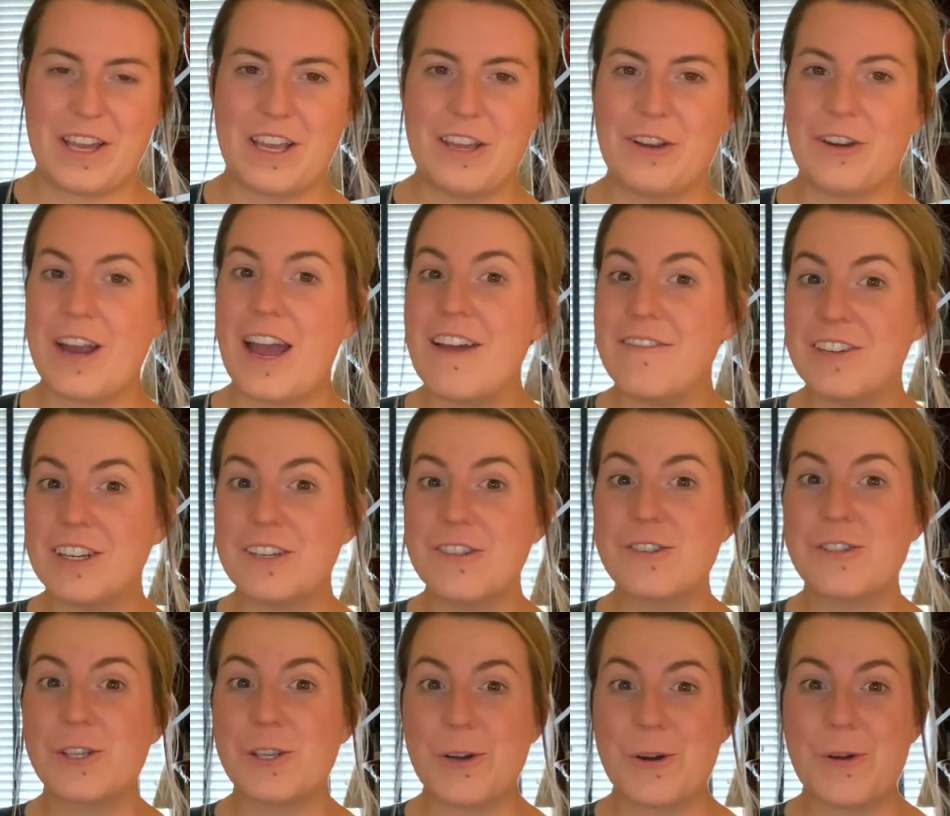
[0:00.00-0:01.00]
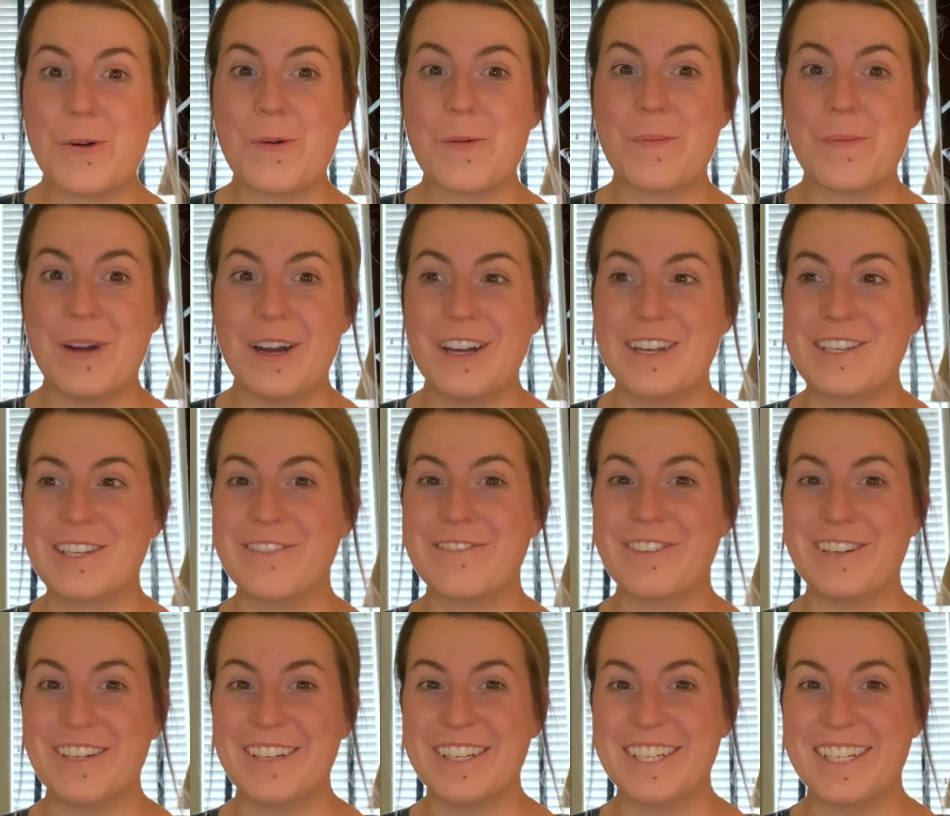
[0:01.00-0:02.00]
You're having so much
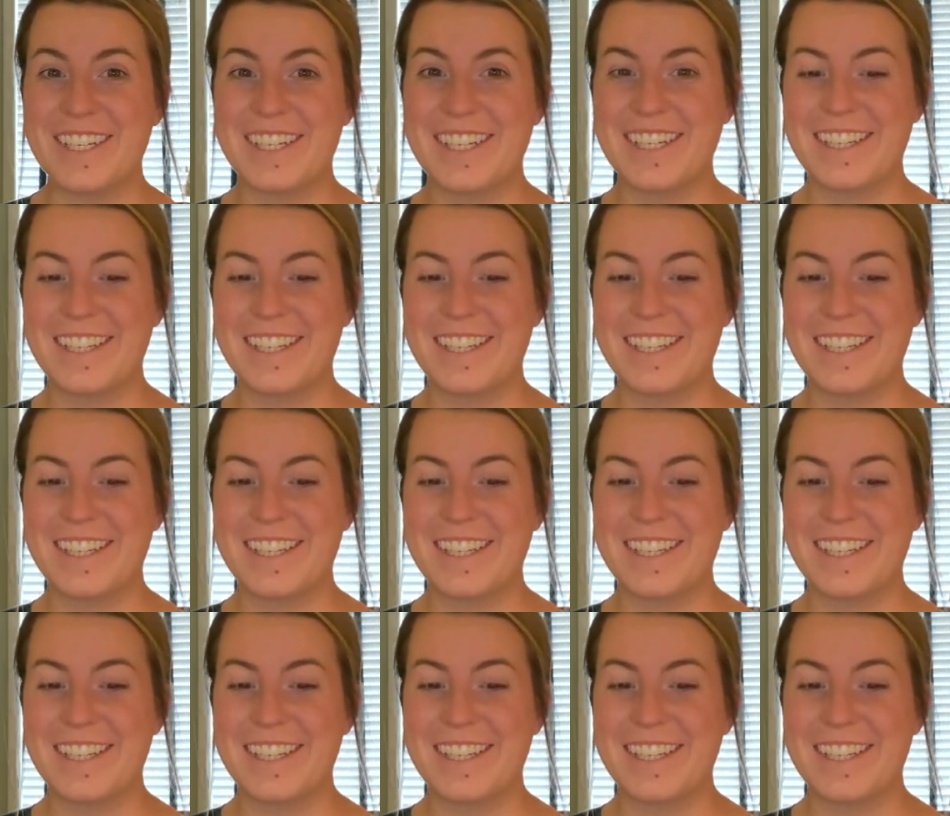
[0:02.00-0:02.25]
fun.